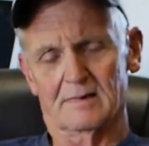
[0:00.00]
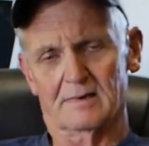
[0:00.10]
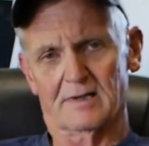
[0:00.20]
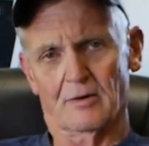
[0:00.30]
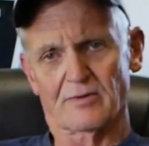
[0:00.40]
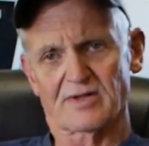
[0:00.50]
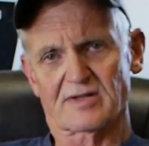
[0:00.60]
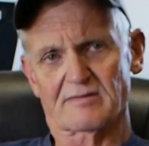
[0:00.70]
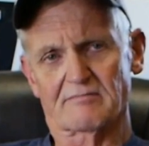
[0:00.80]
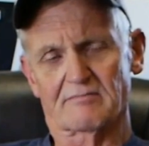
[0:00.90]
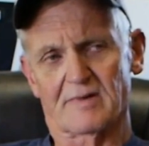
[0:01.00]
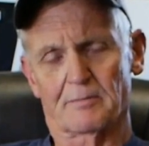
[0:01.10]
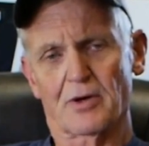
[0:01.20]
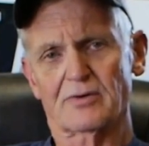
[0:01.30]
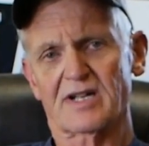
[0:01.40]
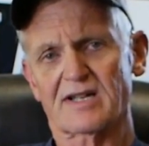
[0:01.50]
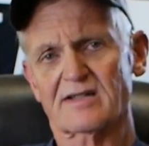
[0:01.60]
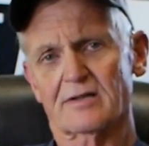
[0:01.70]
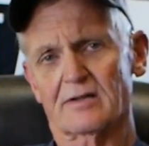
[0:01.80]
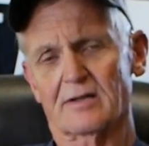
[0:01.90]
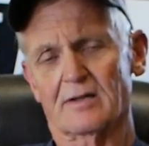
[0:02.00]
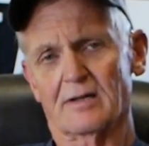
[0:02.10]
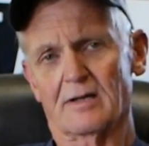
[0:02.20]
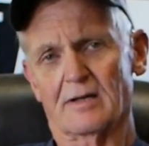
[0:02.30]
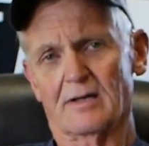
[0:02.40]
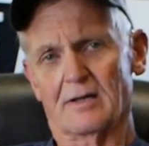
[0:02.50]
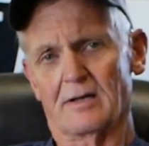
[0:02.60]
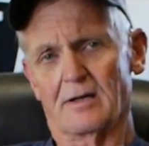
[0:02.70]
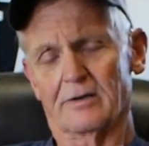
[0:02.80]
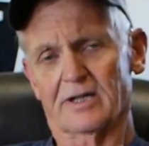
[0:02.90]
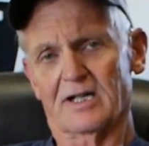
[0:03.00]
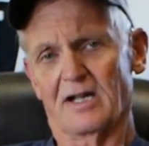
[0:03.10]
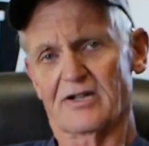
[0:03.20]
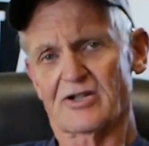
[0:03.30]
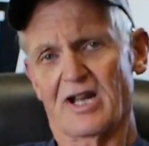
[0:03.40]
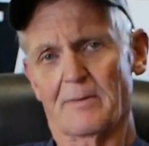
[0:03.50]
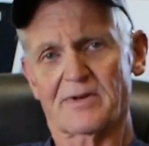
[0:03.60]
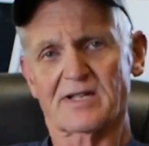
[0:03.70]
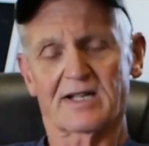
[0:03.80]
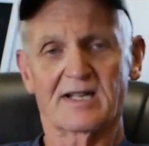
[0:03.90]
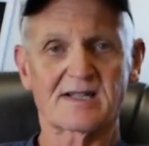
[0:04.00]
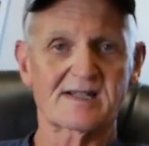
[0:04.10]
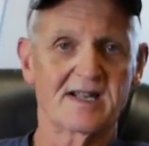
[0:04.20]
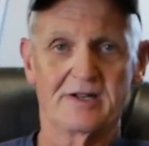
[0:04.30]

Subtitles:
there was a protest on the college campus at Kent State